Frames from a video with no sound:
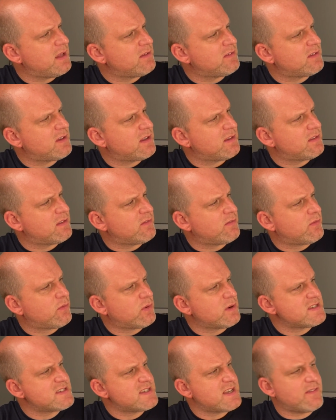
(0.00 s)
It's got the
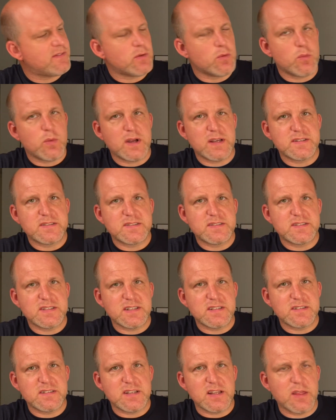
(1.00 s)
47 West
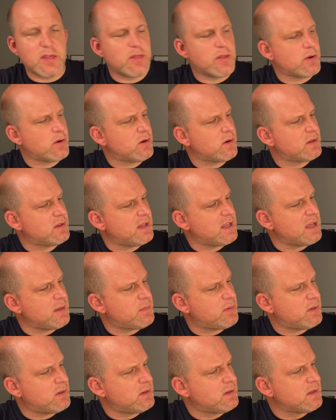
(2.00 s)
63rd
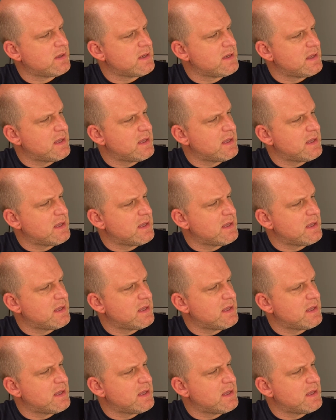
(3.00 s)
label.